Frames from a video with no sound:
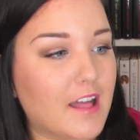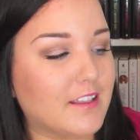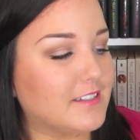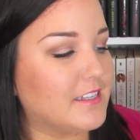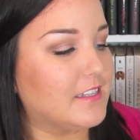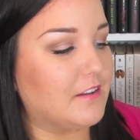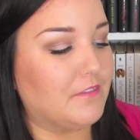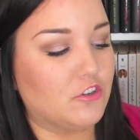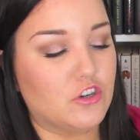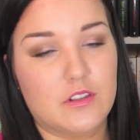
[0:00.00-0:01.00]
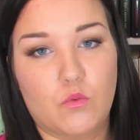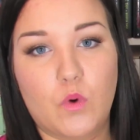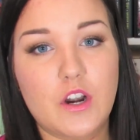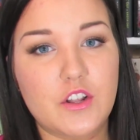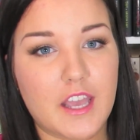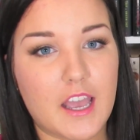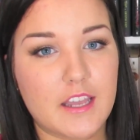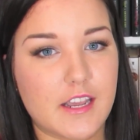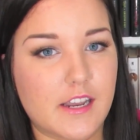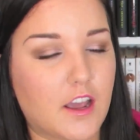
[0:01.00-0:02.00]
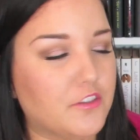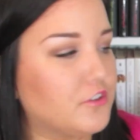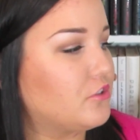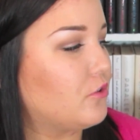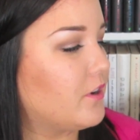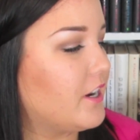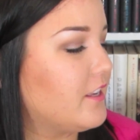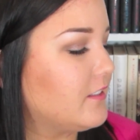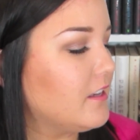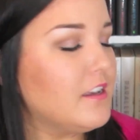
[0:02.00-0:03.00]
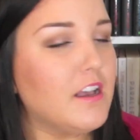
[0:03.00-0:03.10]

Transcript: Alice's Adventures in Wonderland and Other Stories.